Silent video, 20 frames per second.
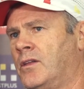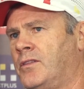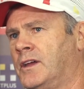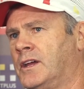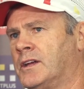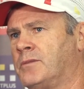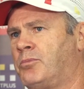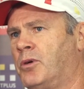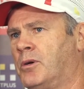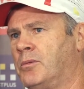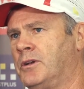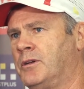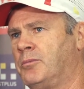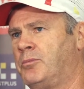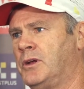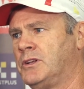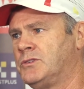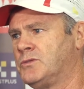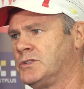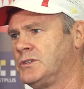I think it probably
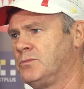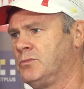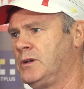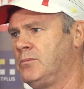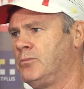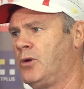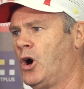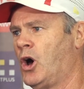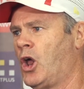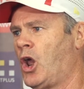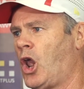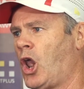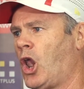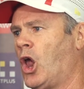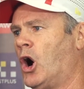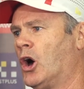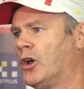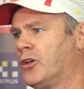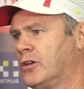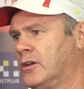depends what you mean by a
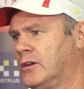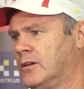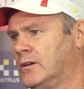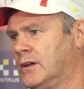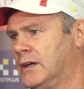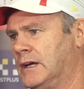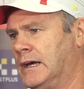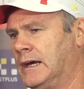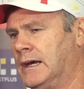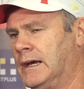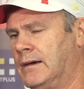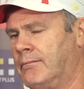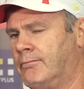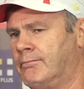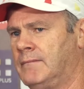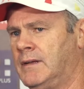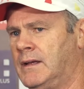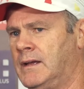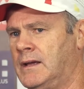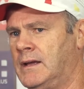lot.
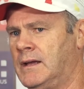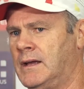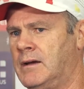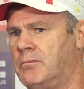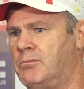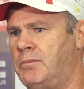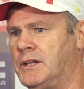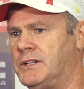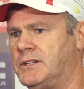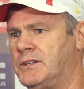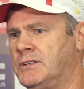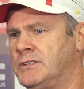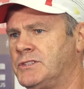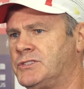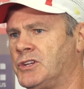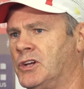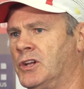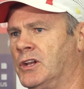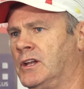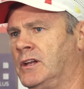But
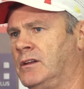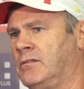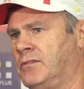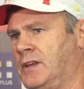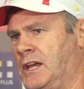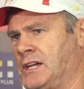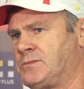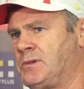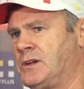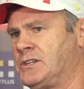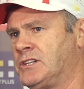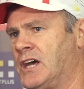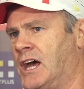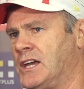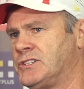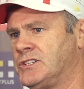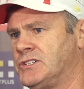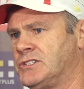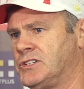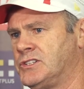certainly the
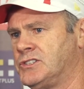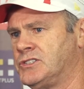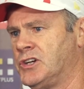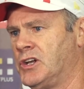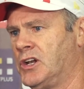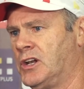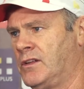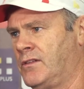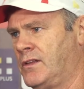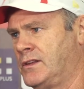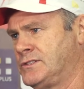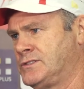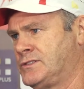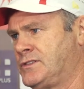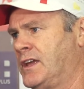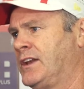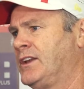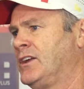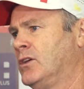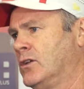expectations internally is
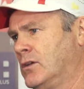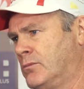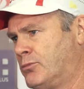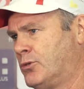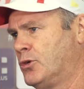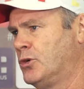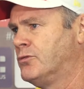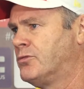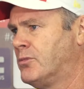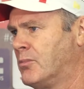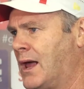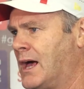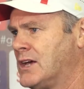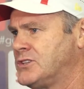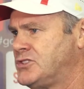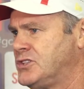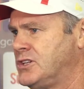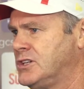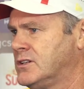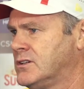that he'll improve from
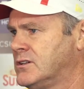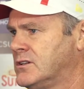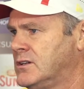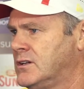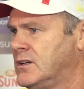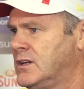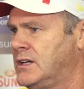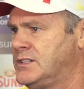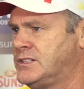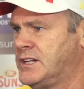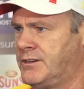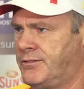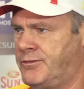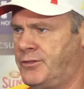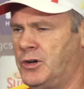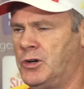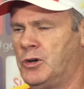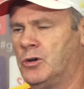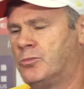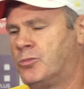last year. He's had a
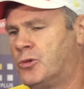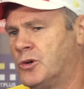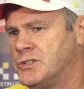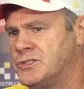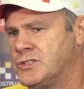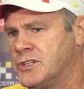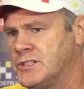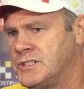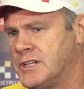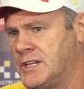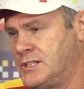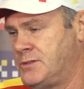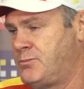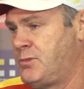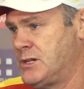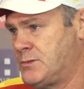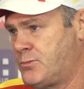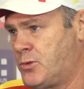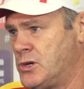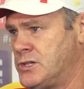very good pre-season, had his
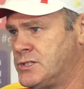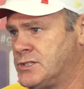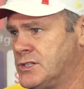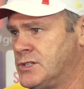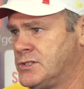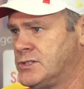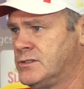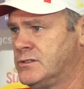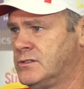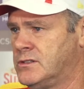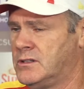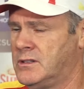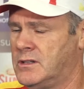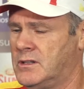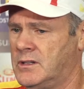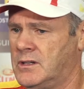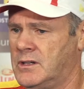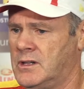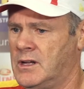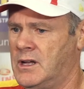best pre-season.
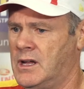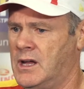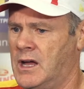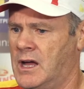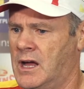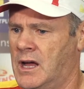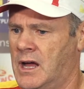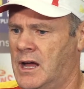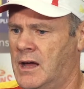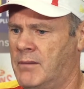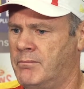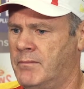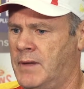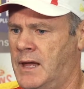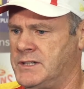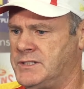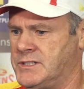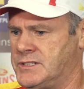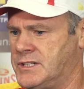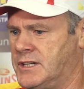
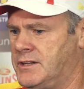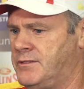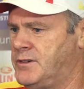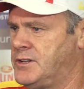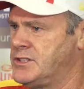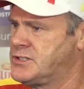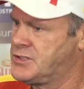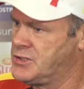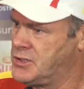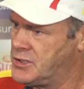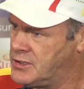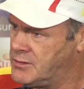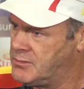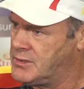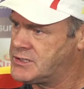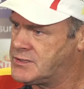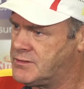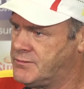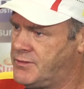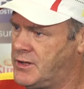As you said, he finished third in the
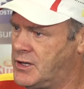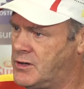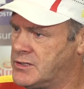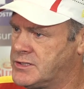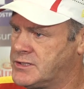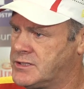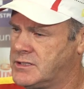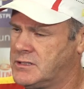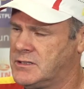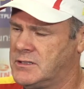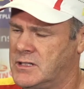best and fairest.